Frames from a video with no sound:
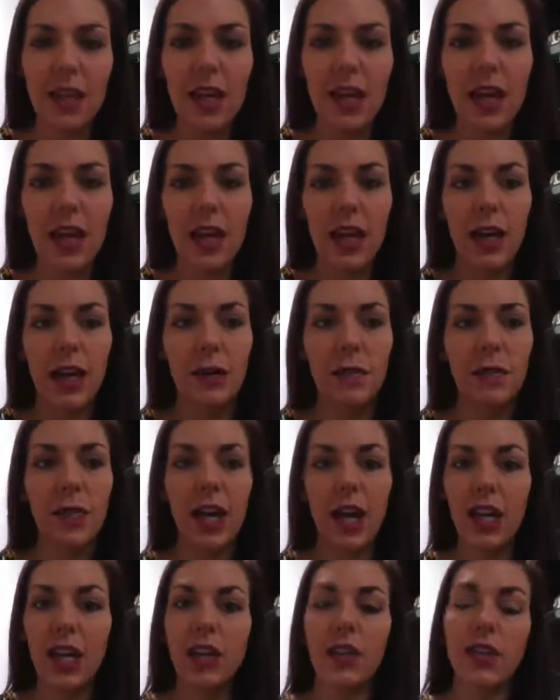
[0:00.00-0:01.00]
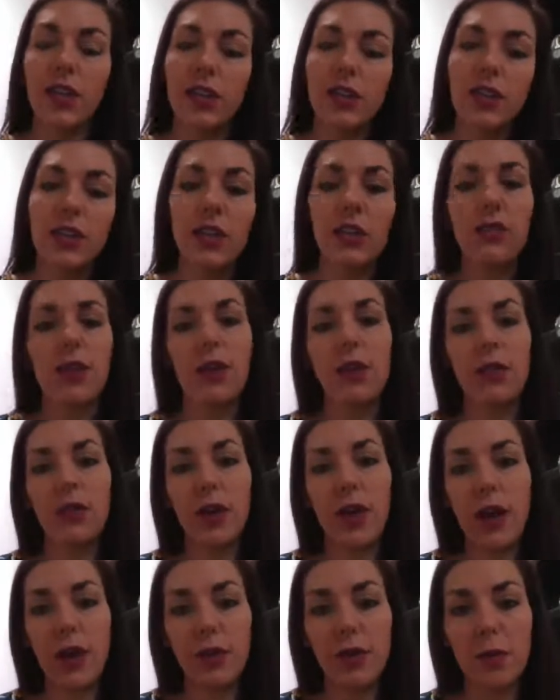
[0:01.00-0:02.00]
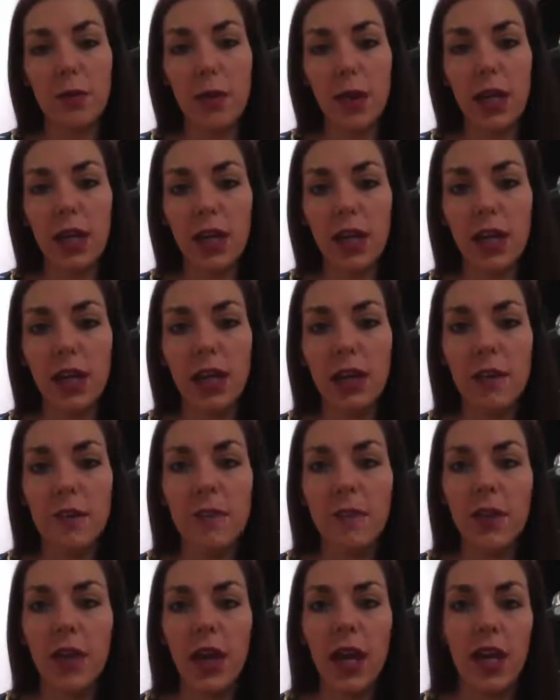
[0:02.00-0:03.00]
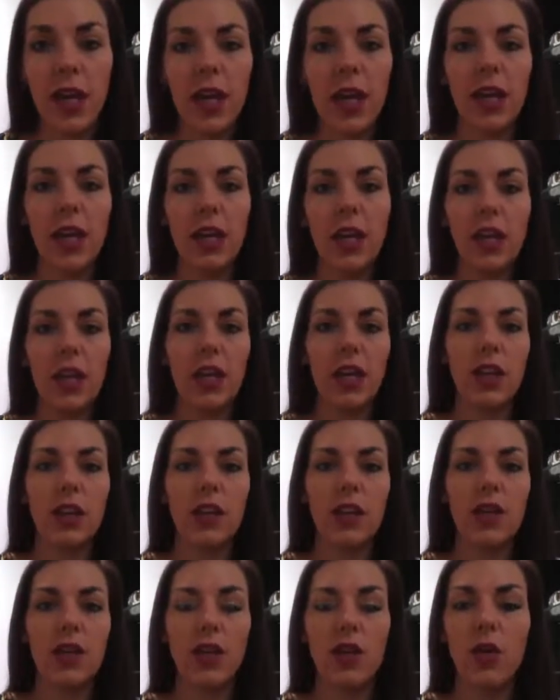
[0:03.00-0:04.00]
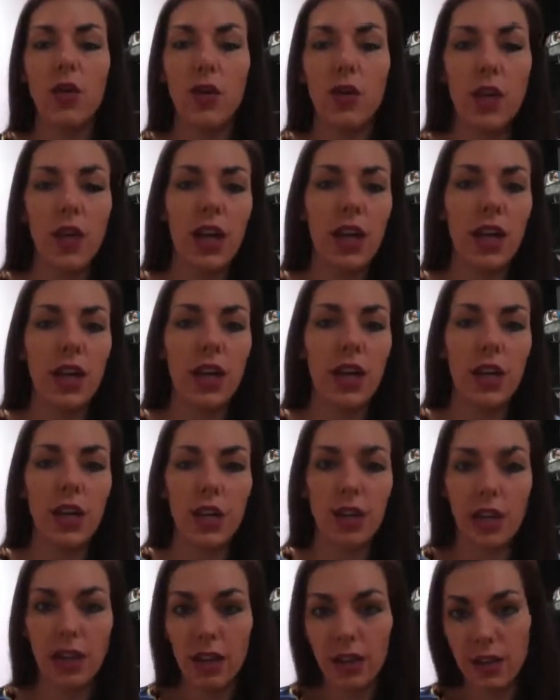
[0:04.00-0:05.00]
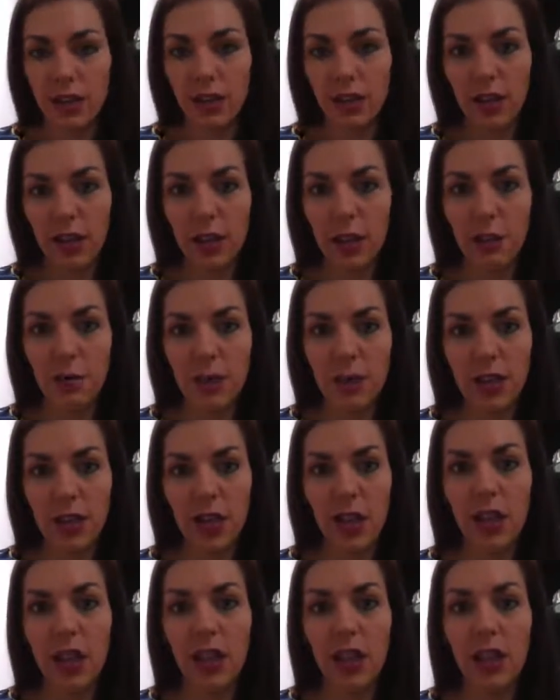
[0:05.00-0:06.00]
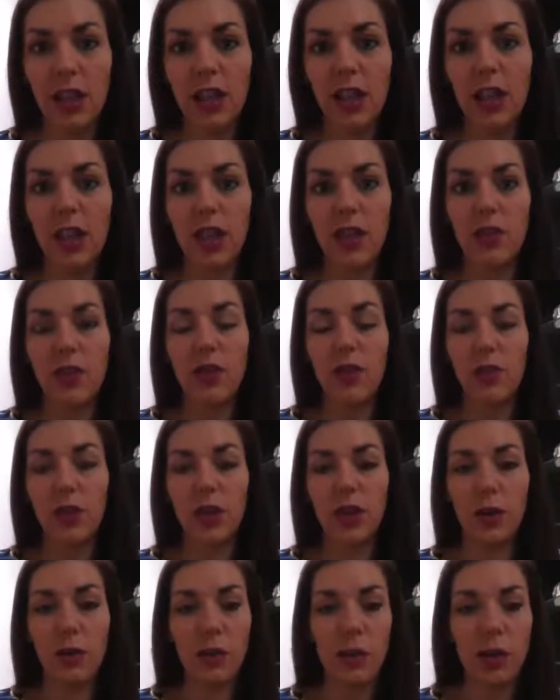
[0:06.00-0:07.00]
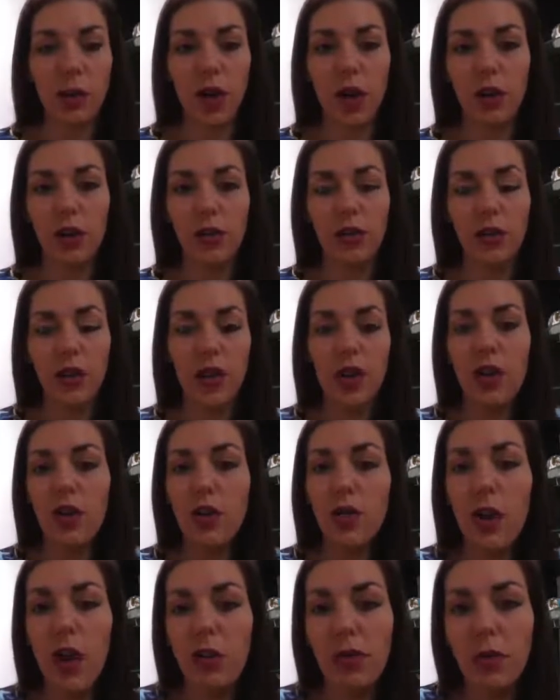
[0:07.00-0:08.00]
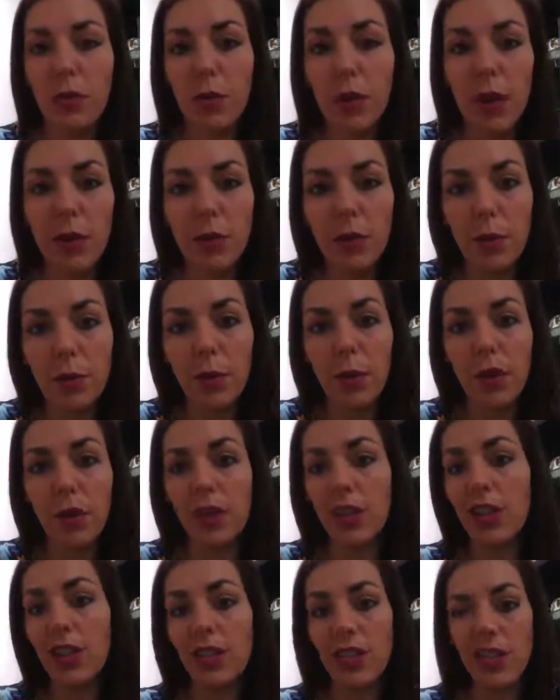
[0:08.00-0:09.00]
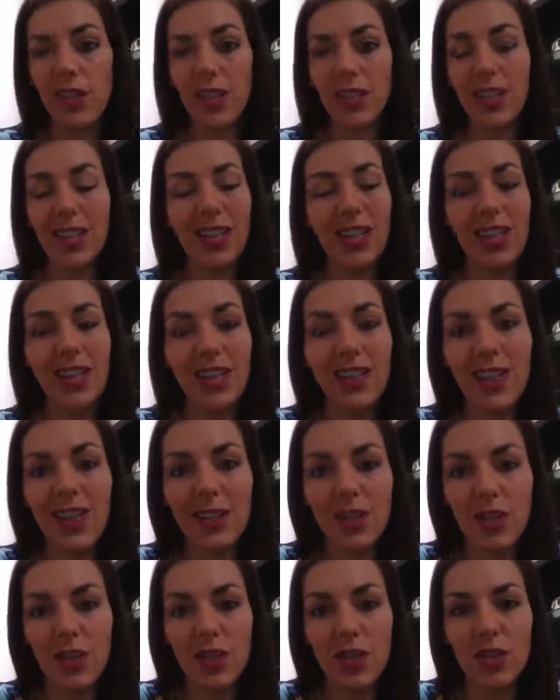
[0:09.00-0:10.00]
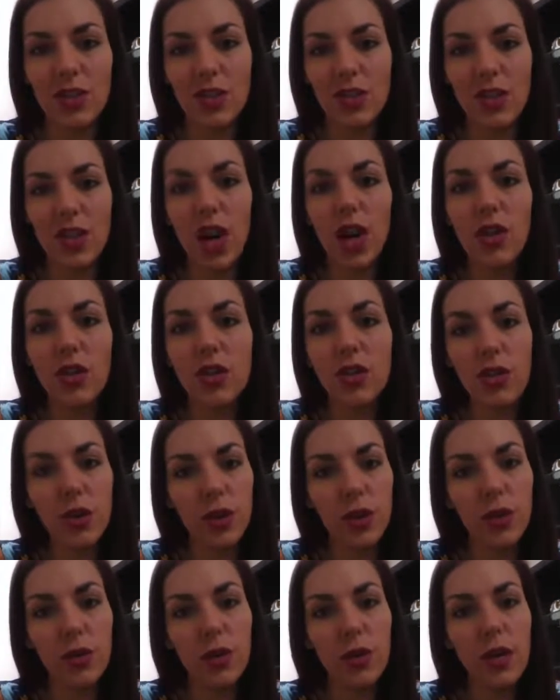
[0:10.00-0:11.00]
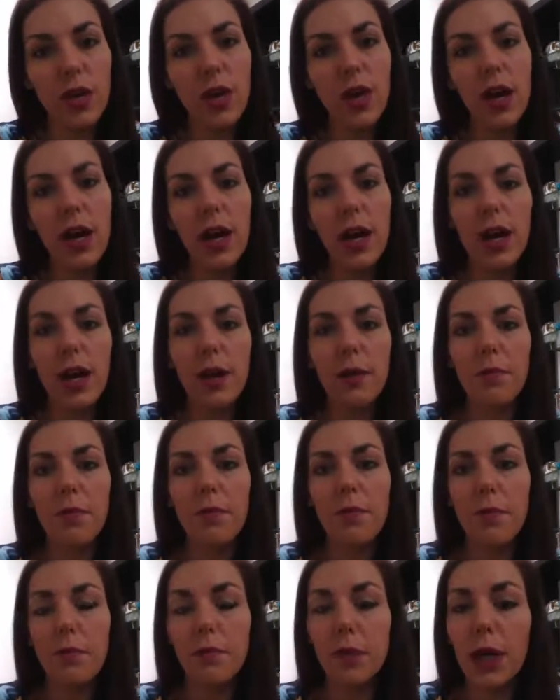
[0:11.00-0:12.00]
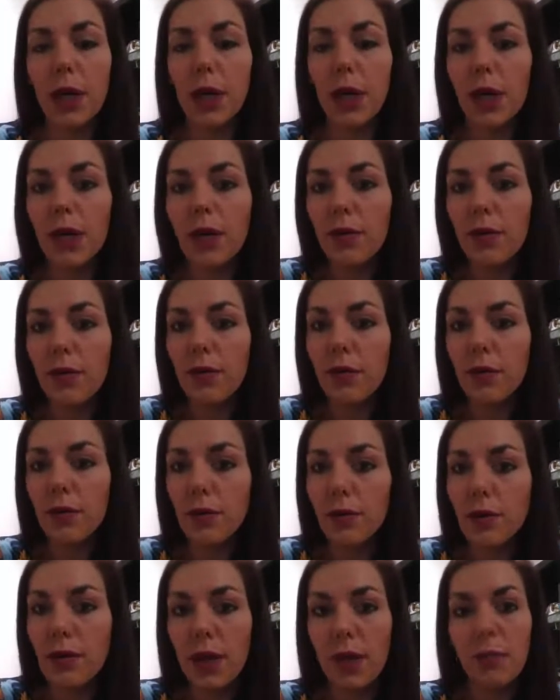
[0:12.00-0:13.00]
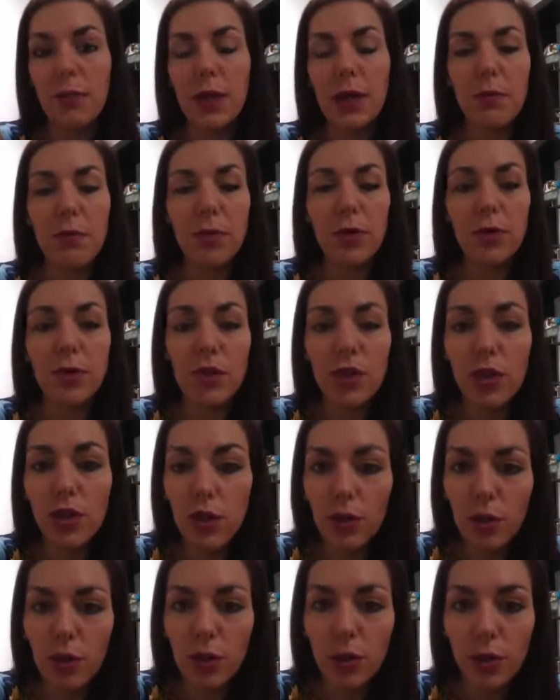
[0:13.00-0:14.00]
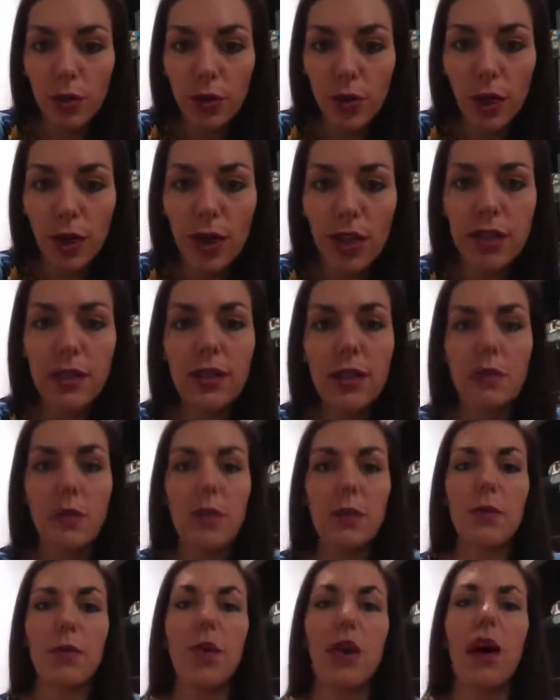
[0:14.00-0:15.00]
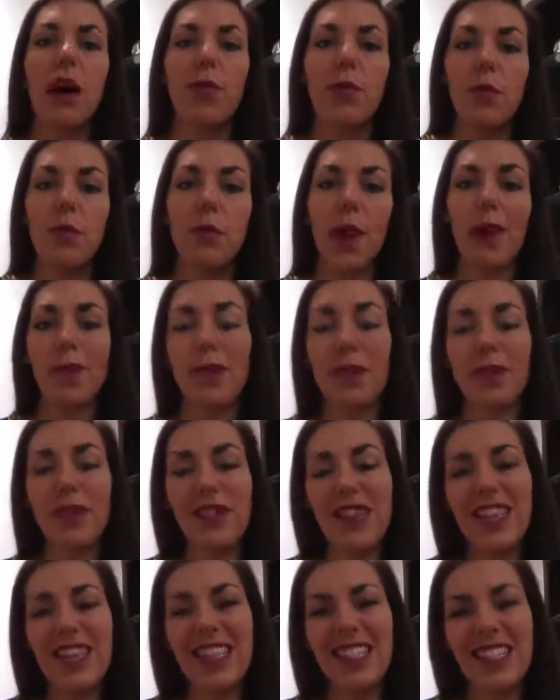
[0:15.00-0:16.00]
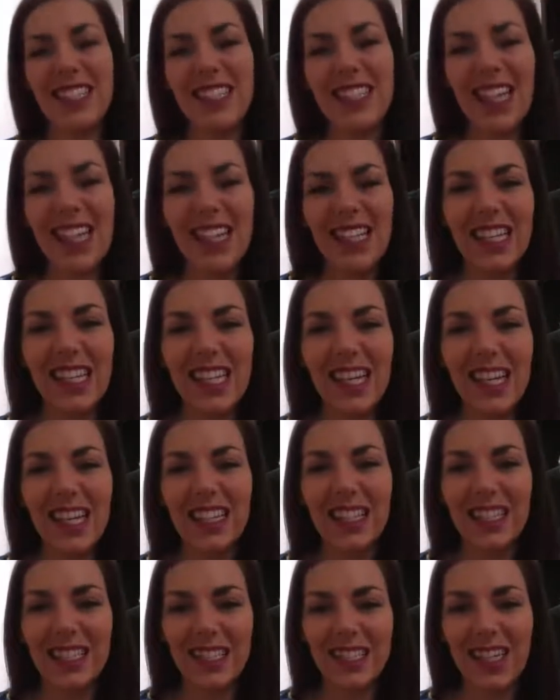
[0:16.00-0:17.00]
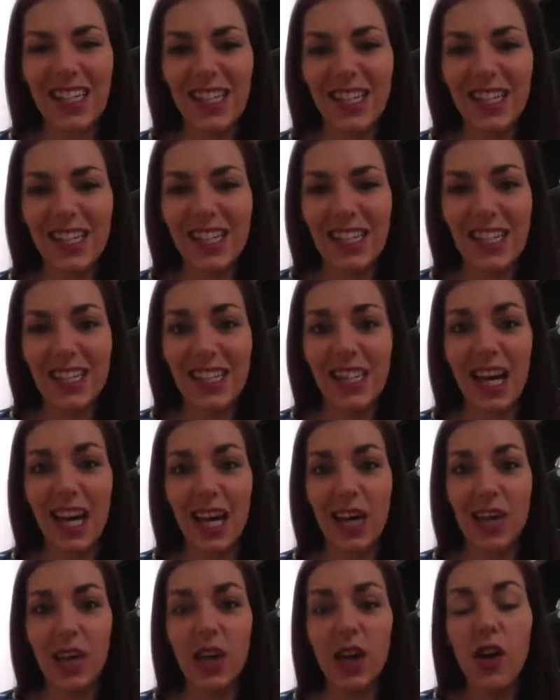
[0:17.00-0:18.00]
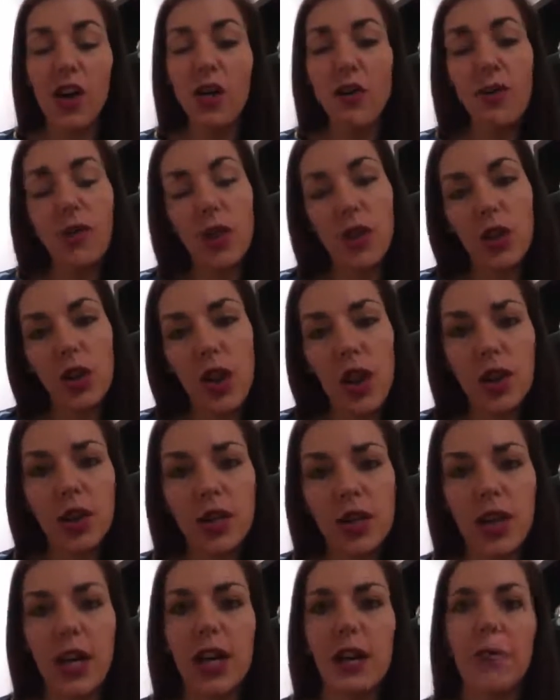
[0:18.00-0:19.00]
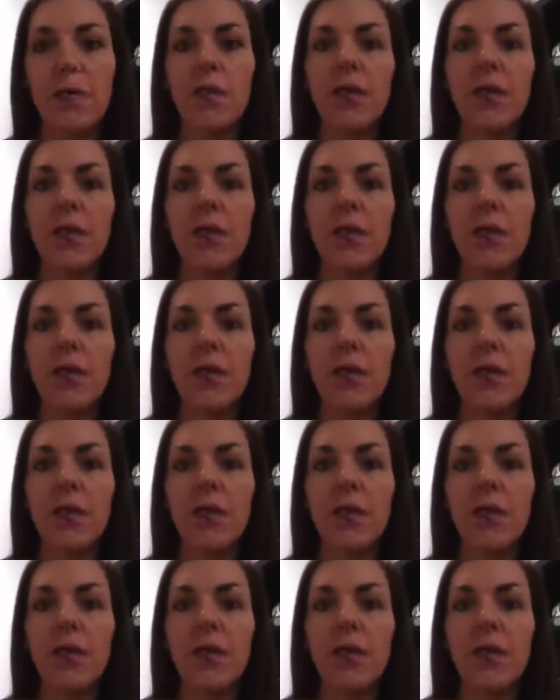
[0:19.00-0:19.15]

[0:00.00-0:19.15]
Um, and it looks different for everybody. And I, in no way, am saying that if you look at pornography, you have a problem or an addiction. That's just not true. Um, but some people do, right? Some people have a problem and they stay kind of stuck in denial for a long time.